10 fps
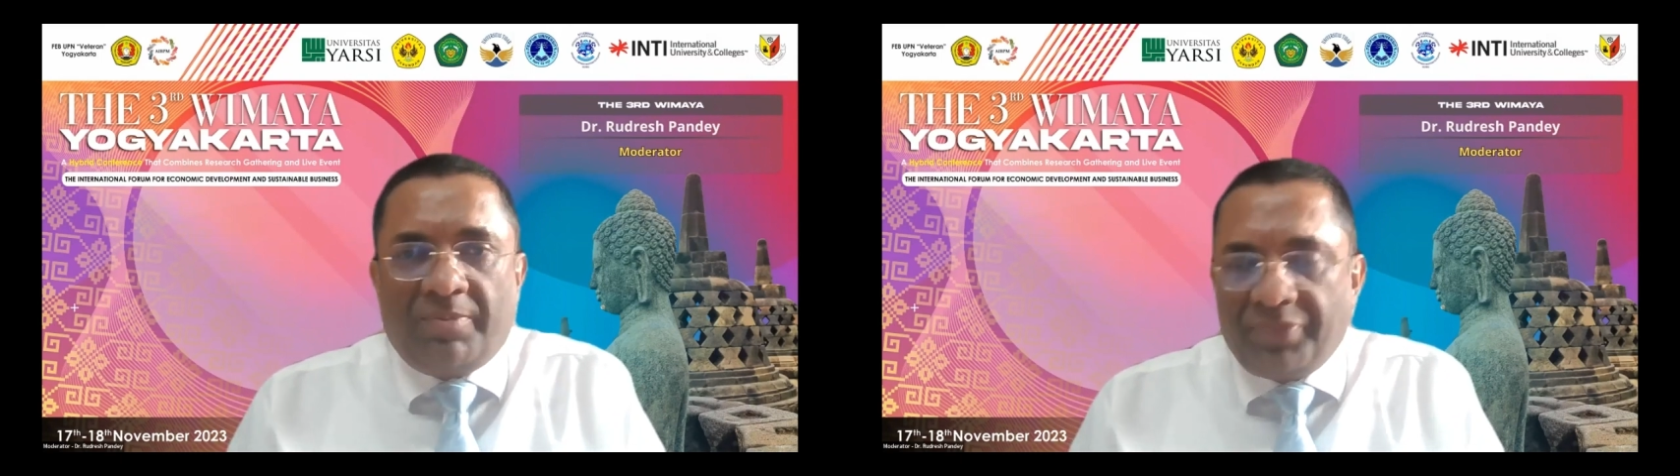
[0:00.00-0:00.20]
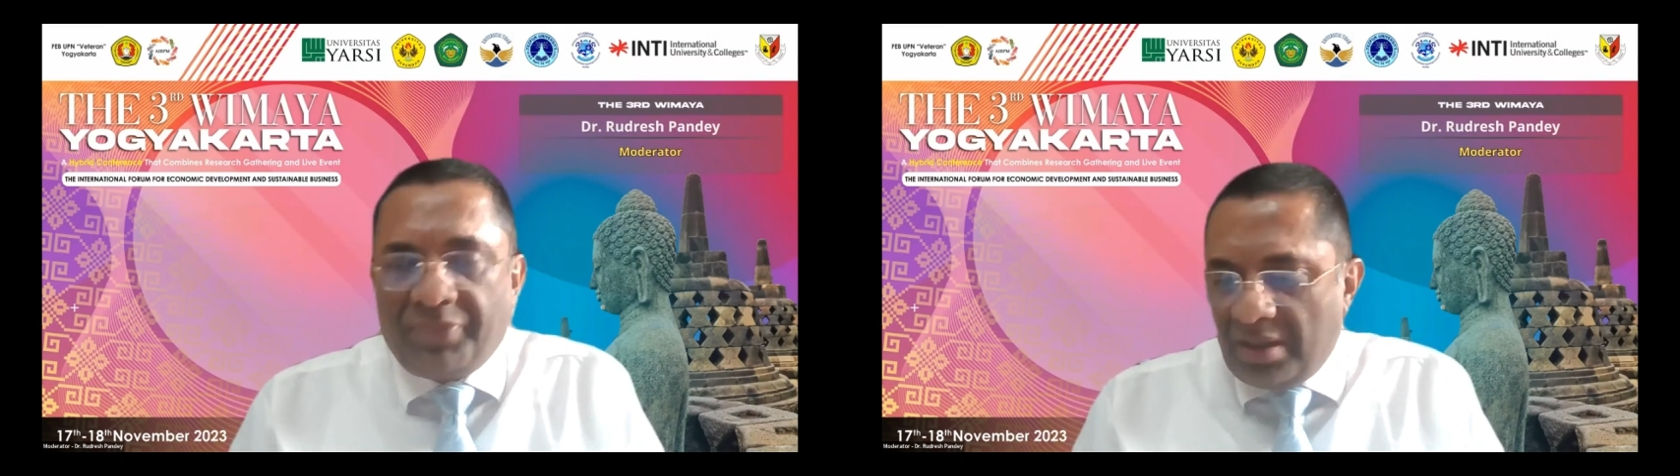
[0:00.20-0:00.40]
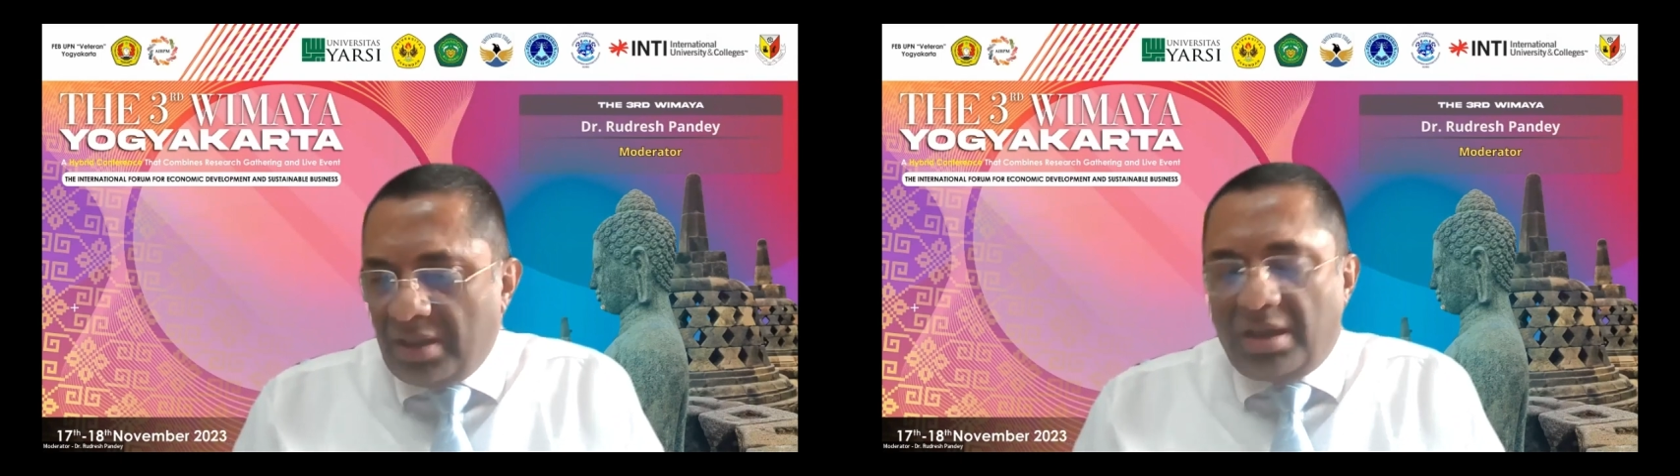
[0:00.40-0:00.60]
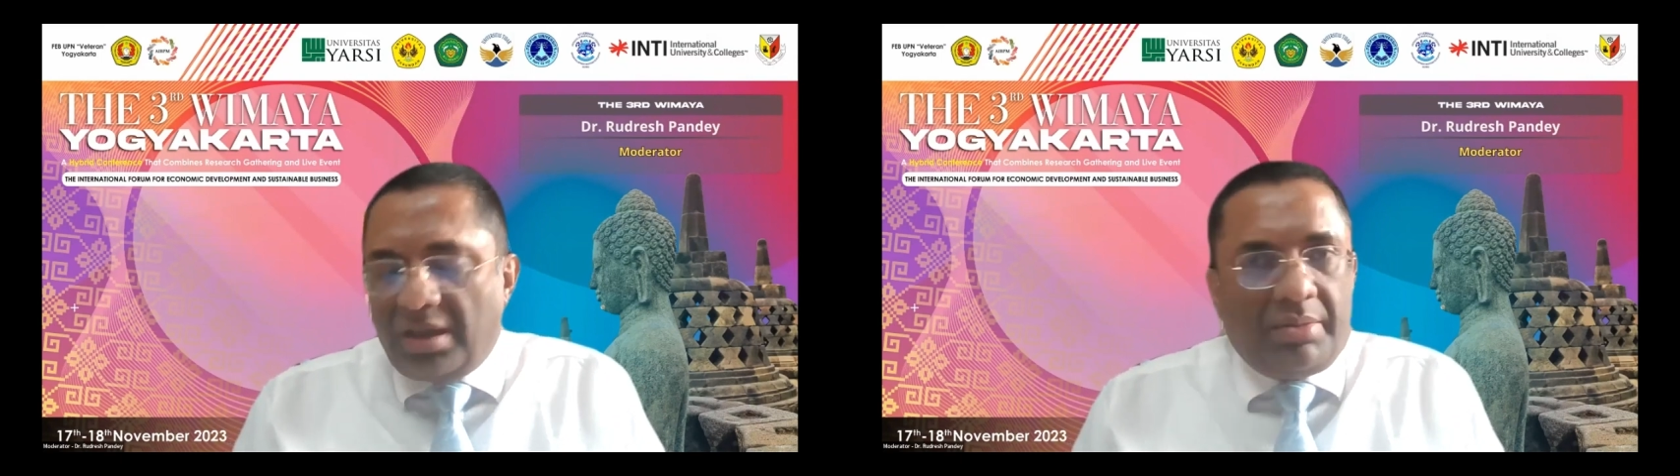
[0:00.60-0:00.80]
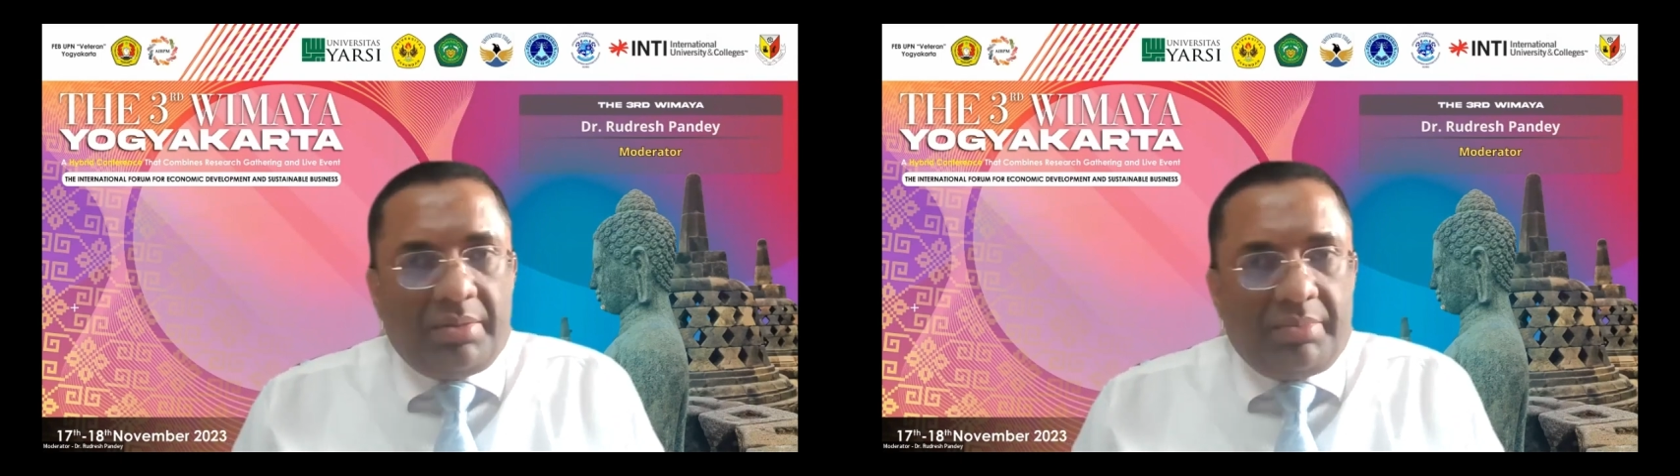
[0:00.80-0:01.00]

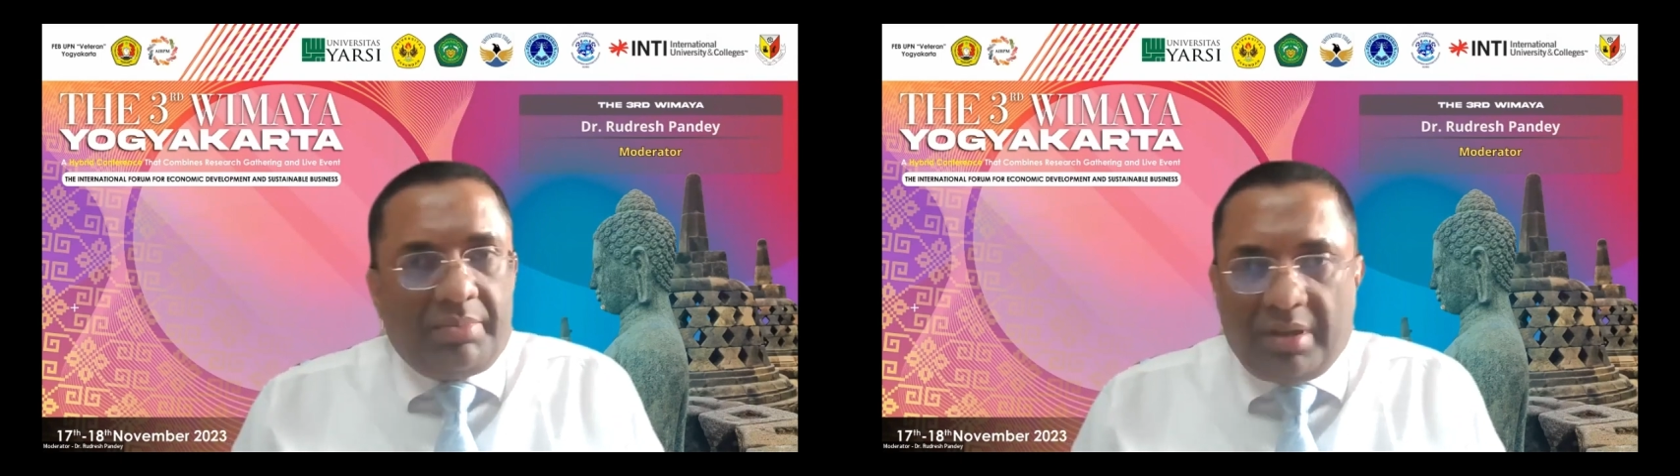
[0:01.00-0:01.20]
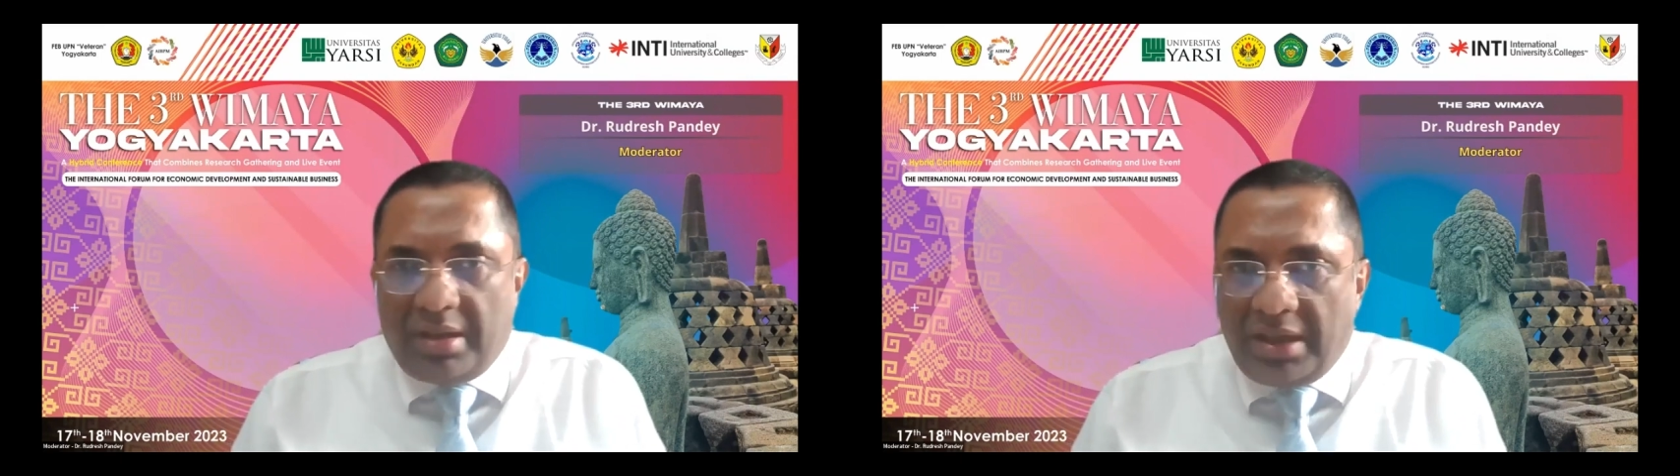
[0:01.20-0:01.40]
India